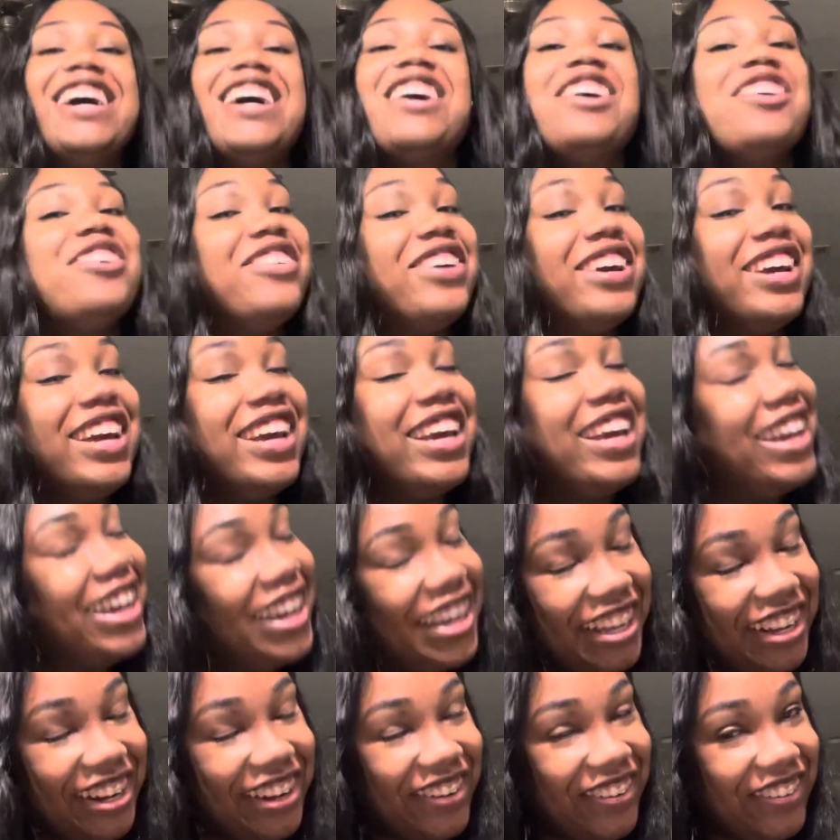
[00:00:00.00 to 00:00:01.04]
But
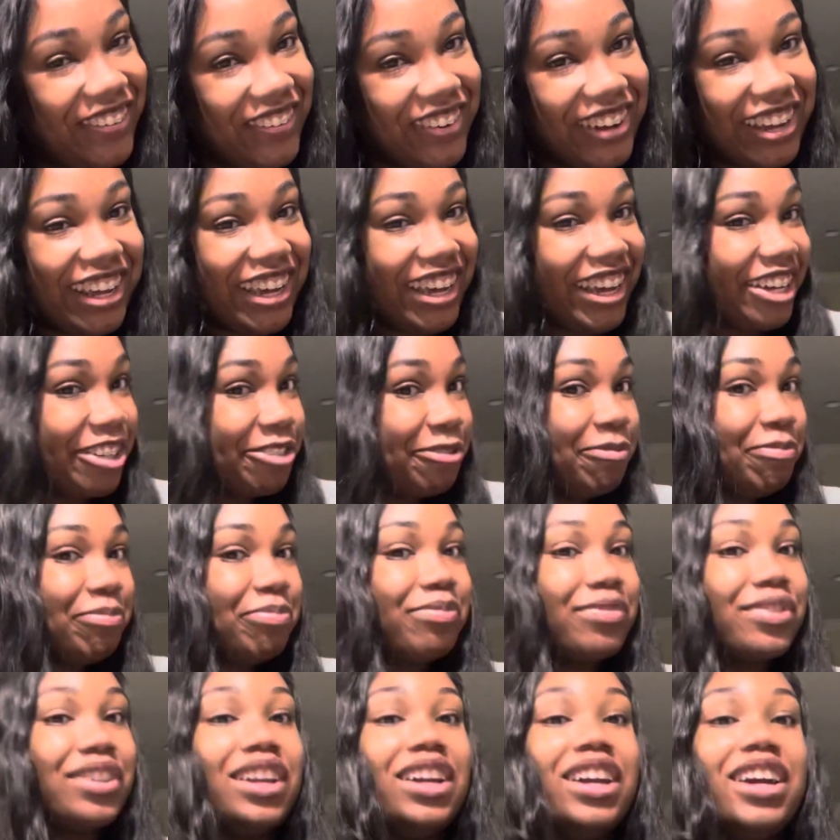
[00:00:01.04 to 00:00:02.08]
anyway,
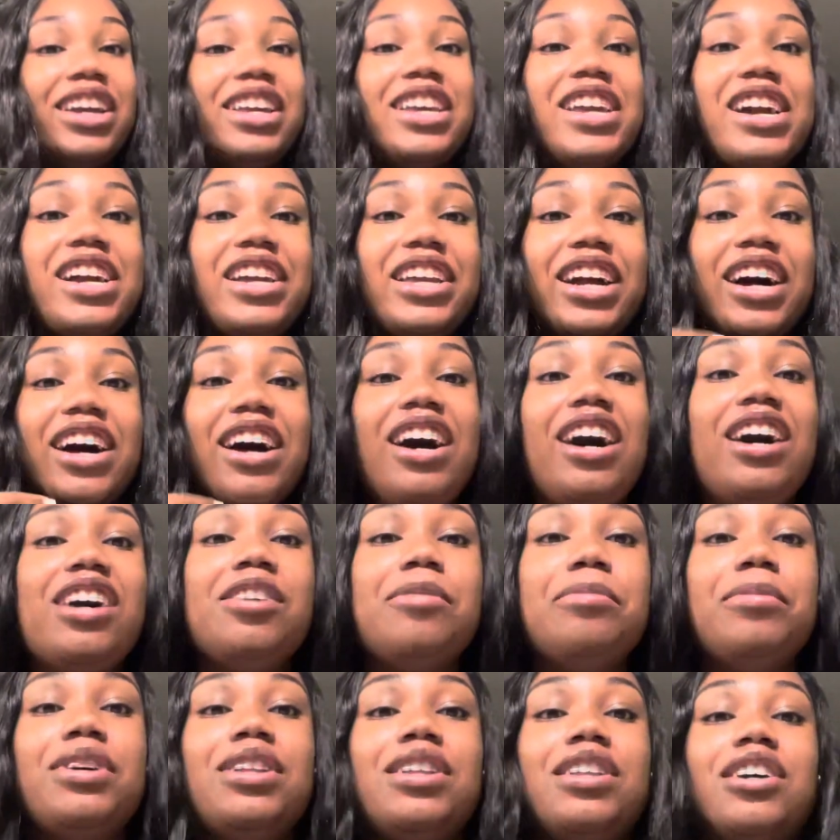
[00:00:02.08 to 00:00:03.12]
yeah, y'all,
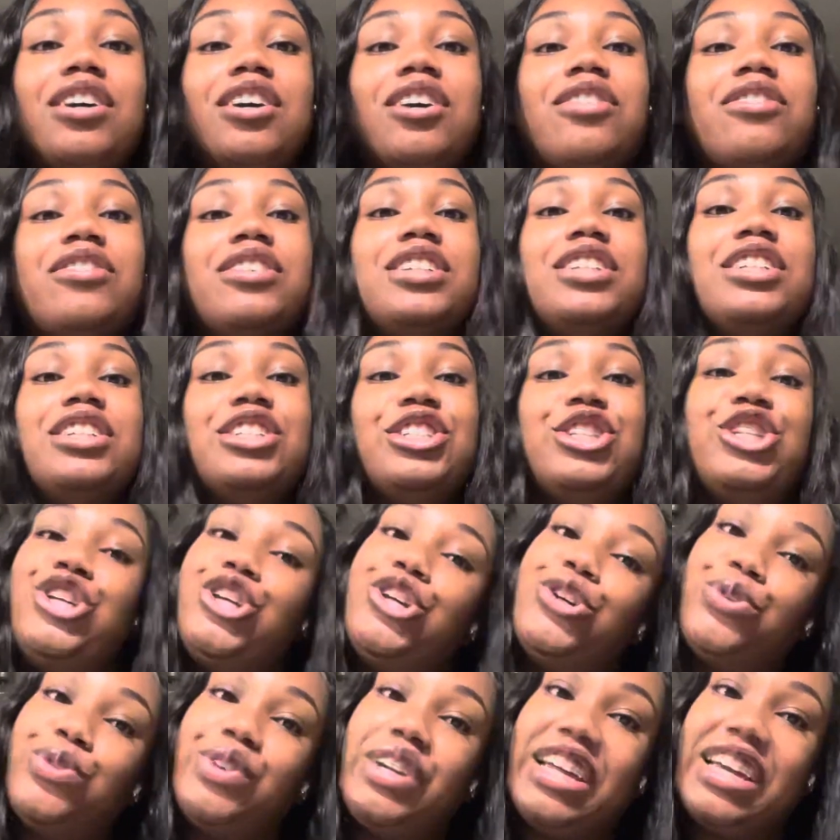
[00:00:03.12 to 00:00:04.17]
I'm in love with this
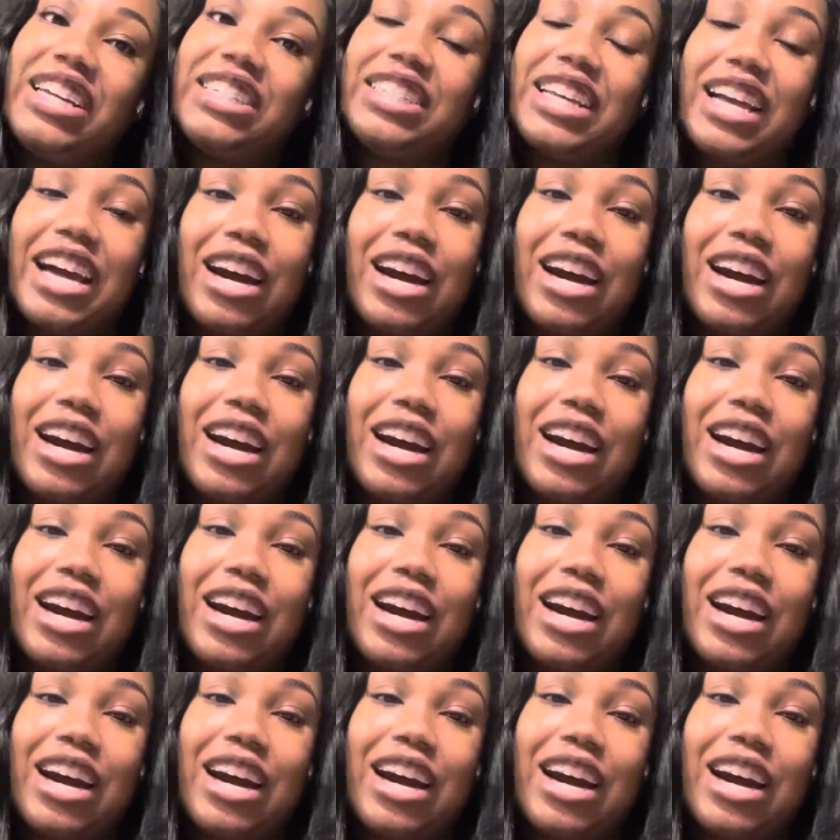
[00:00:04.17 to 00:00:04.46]
unit. I